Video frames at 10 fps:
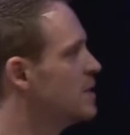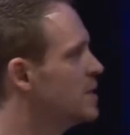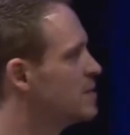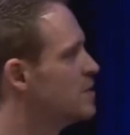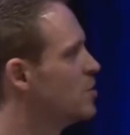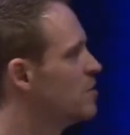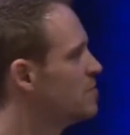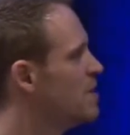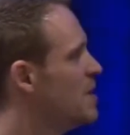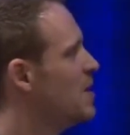And this is sort
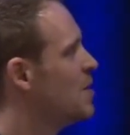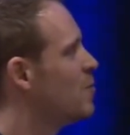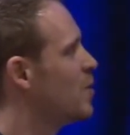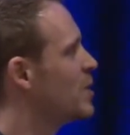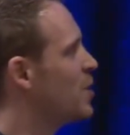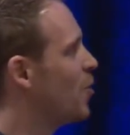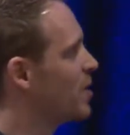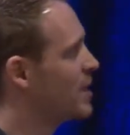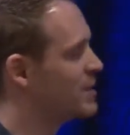of where we're going.